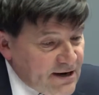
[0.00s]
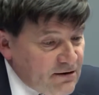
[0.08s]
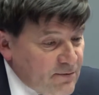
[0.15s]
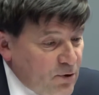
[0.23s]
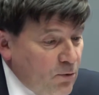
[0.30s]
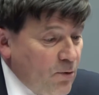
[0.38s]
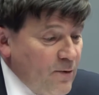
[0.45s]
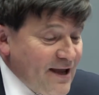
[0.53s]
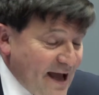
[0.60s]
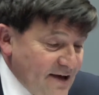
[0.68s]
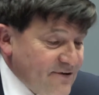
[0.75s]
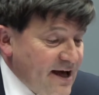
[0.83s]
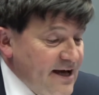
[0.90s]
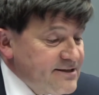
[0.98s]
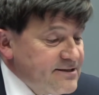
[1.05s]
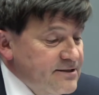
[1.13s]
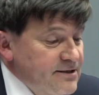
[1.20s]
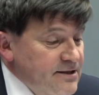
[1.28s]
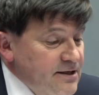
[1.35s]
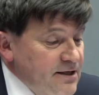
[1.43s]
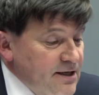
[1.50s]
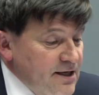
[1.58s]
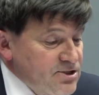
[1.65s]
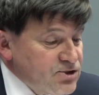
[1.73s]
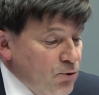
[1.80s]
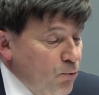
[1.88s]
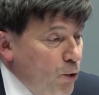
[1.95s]
but what we have had
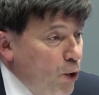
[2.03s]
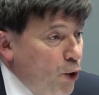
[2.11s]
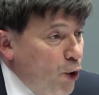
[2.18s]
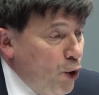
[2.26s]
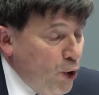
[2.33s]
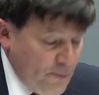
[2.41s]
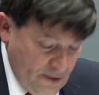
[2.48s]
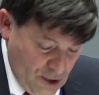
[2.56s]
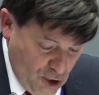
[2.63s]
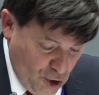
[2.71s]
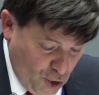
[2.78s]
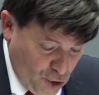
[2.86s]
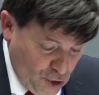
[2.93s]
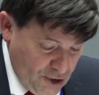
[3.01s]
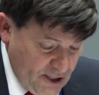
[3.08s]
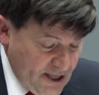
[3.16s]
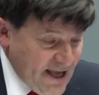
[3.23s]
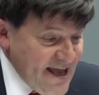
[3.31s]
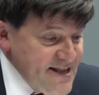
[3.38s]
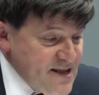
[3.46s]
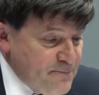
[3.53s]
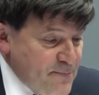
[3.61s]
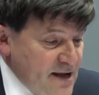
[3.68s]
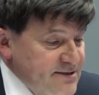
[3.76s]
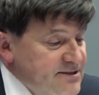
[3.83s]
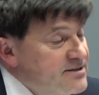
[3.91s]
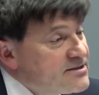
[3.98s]
is a war on
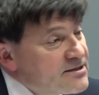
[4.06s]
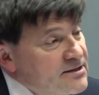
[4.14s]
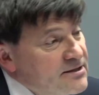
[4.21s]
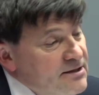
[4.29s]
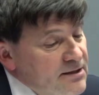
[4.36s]
independent,